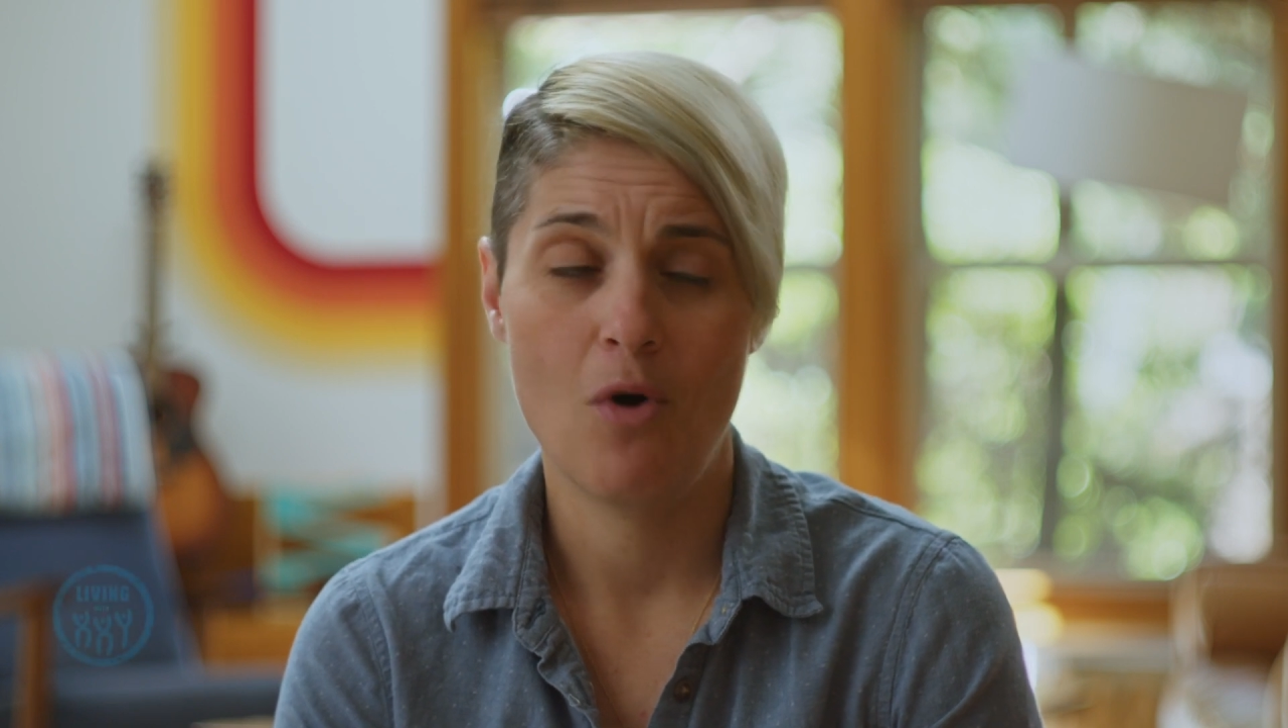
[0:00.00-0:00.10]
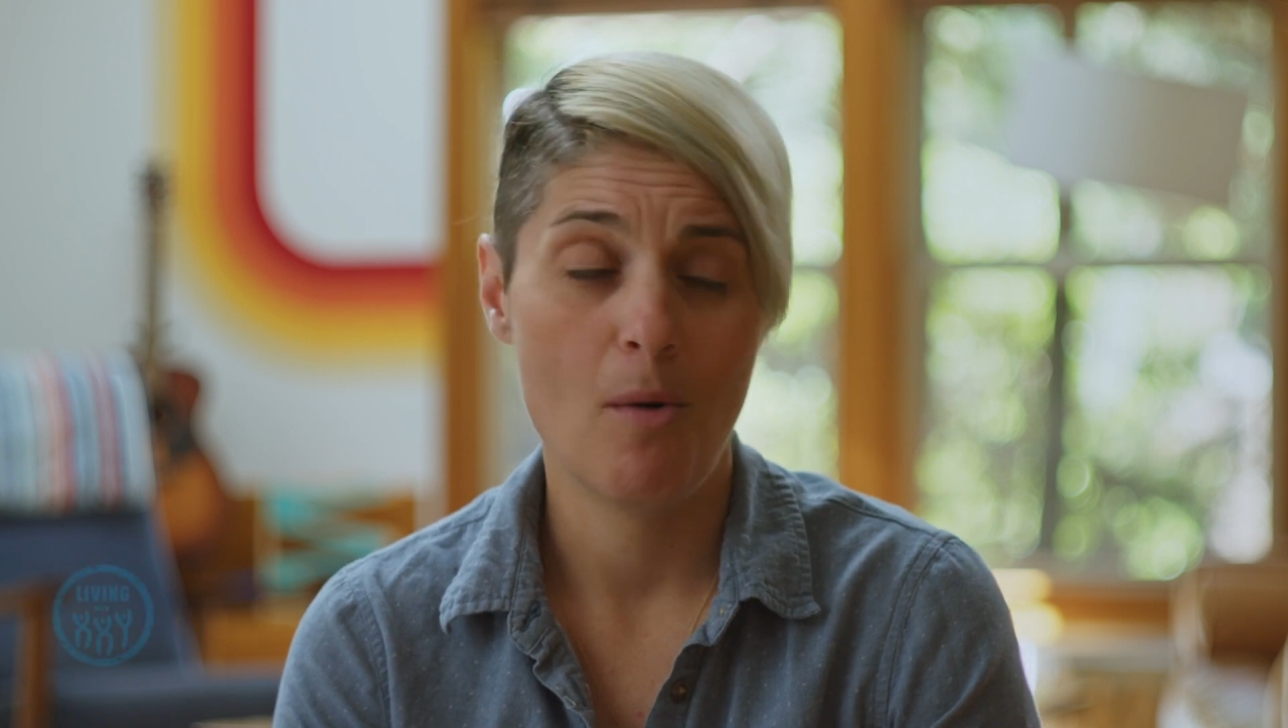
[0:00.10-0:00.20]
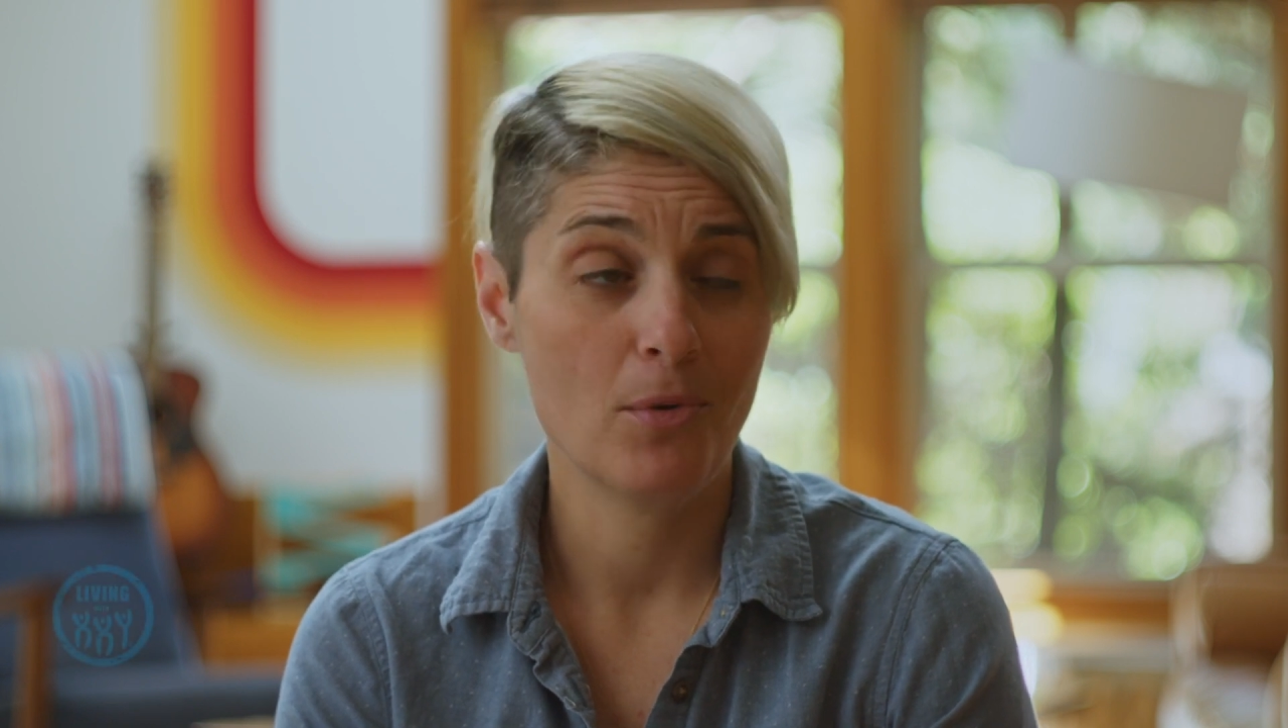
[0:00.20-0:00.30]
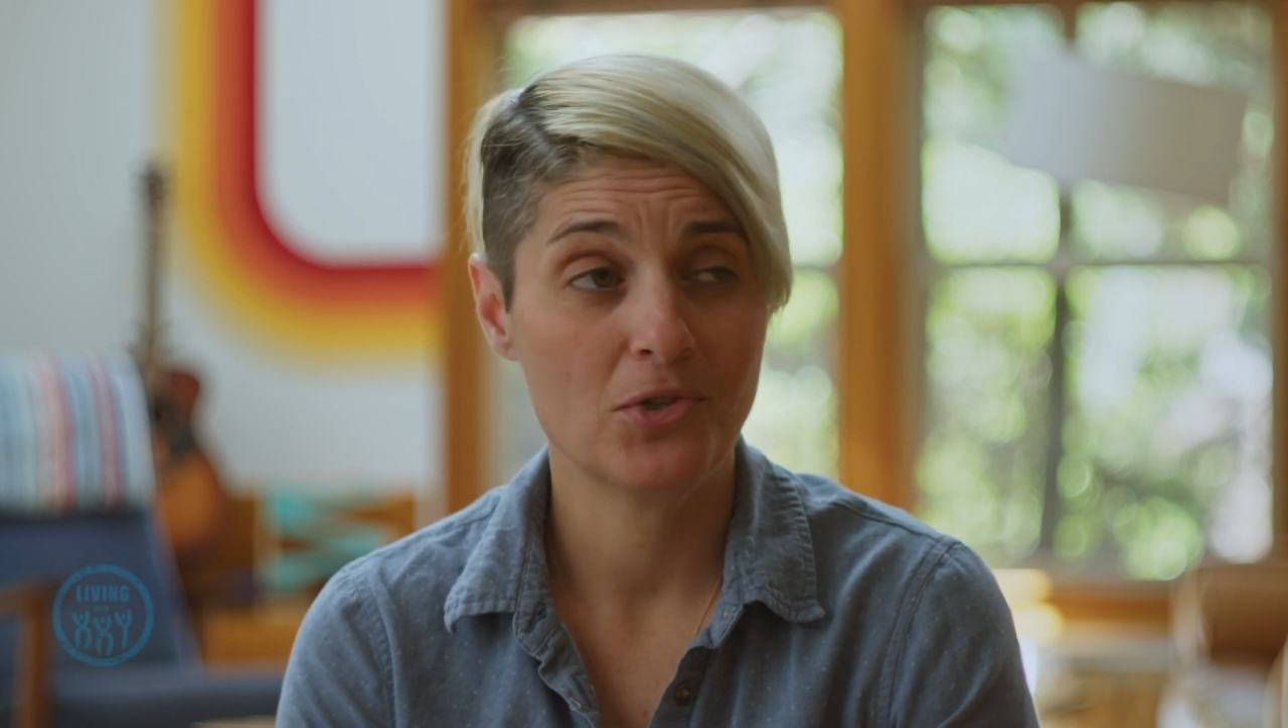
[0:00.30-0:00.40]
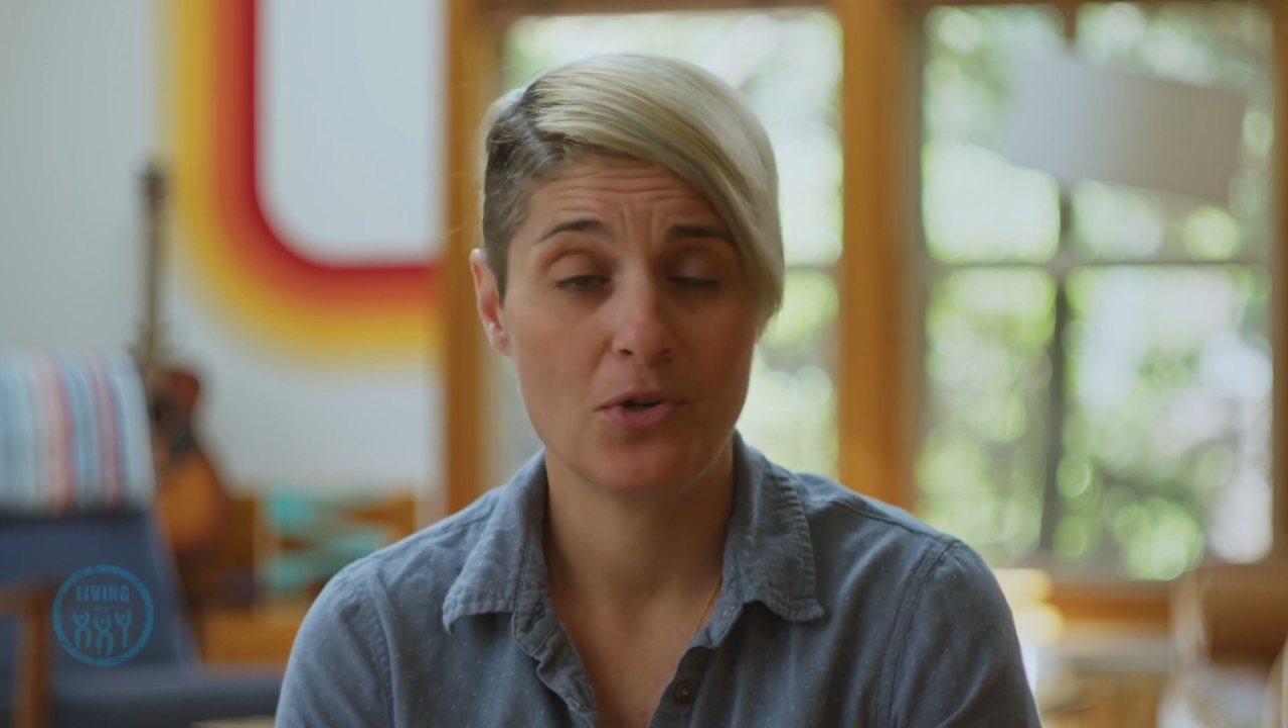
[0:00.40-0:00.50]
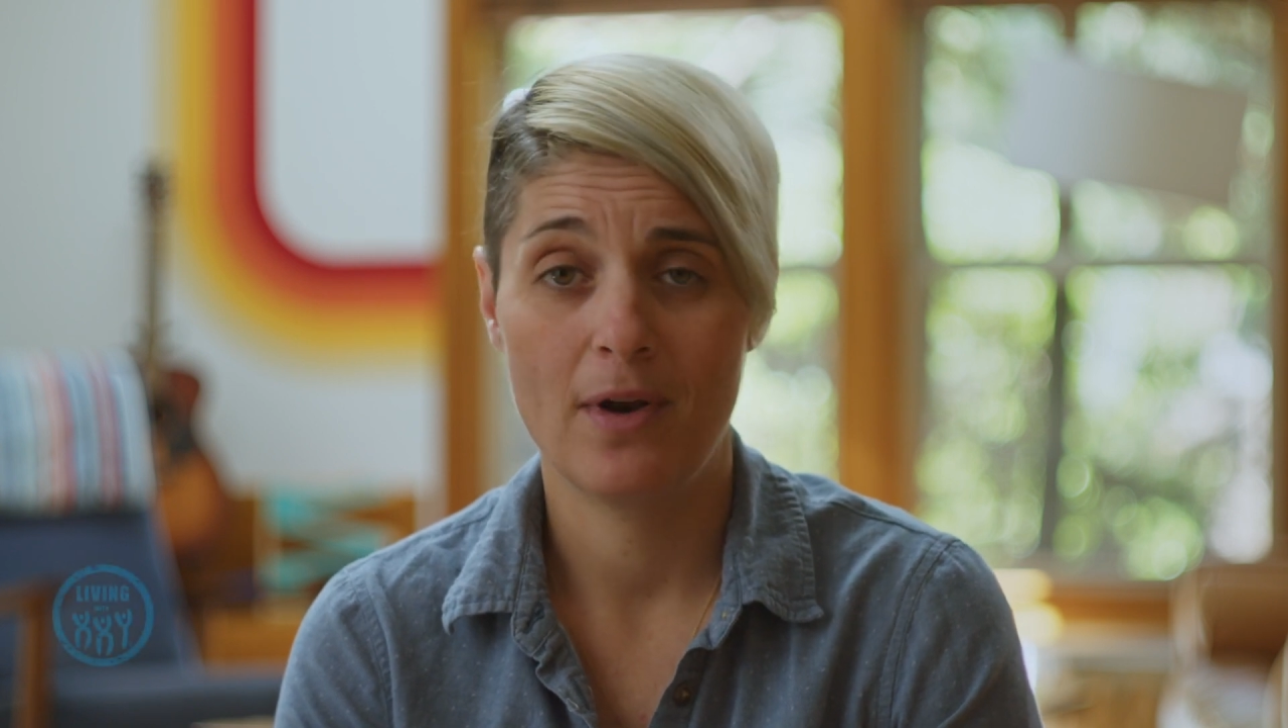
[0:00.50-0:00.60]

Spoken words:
almost